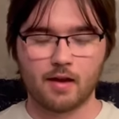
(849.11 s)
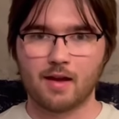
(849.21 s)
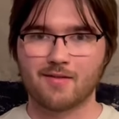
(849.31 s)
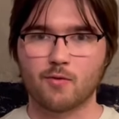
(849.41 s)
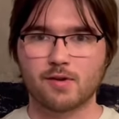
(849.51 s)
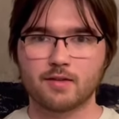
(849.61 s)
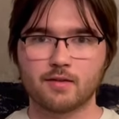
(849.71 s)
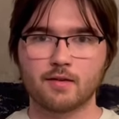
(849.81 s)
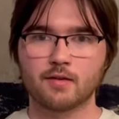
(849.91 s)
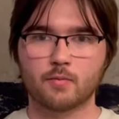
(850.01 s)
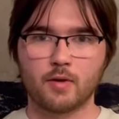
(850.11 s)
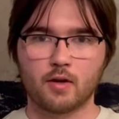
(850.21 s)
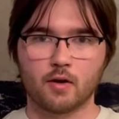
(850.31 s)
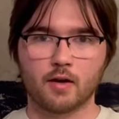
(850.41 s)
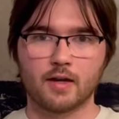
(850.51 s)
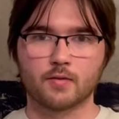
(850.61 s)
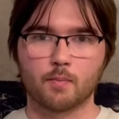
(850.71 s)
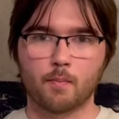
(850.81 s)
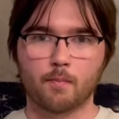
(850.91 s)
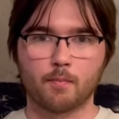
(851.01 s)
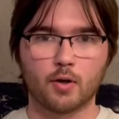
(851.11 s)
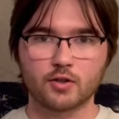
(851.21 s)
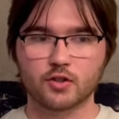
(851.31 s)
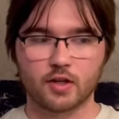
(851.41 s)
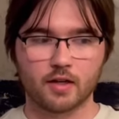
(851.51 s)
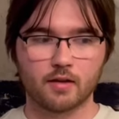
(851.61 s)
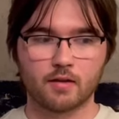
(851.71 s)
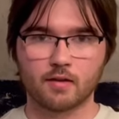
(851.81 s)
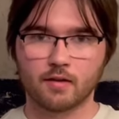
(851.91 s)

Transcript: If one speaker is pushing,